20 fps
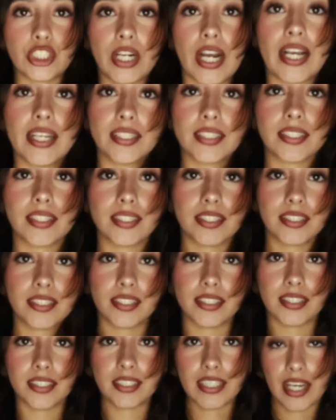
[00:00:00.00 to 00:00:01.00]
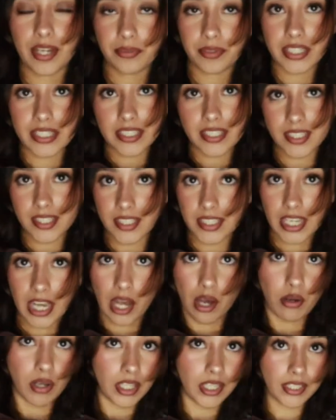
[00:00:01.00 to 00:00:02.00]
dress. Can't wait to see
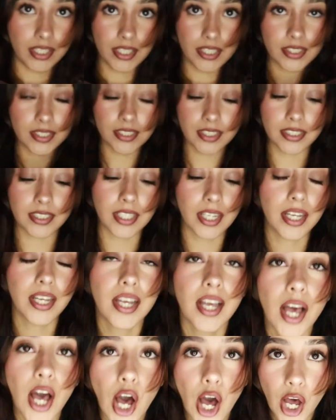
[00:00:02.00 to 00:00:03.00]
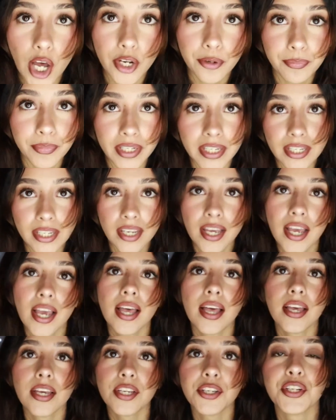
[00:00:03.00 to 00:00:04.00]
how it looks on me.
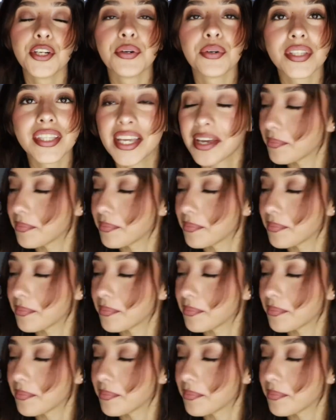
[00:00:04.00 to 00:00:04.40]
You know what